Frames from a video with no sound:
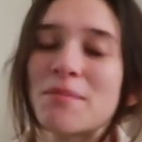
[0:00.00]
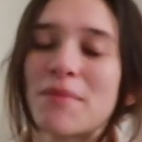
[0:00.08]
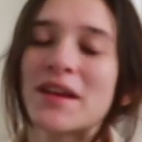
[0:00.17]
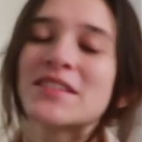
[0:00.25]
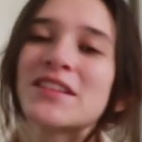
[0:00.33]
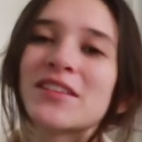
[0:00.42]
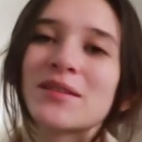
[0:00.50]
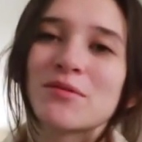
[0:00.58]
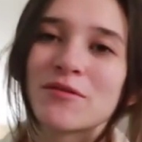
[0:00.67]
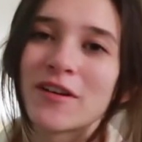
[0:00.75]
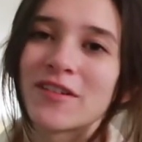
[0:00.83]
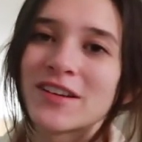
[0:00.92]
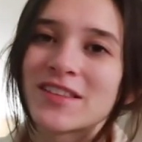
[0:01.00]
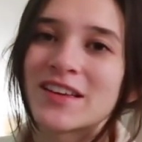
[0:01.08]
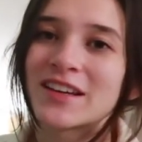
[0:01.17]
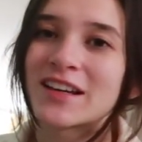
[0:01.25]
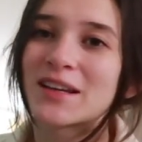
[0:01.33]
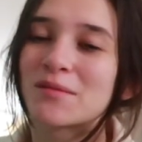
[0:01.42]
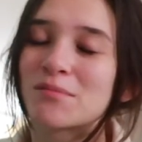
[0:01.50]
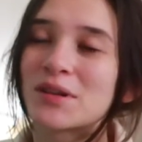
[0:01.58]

basically move everything in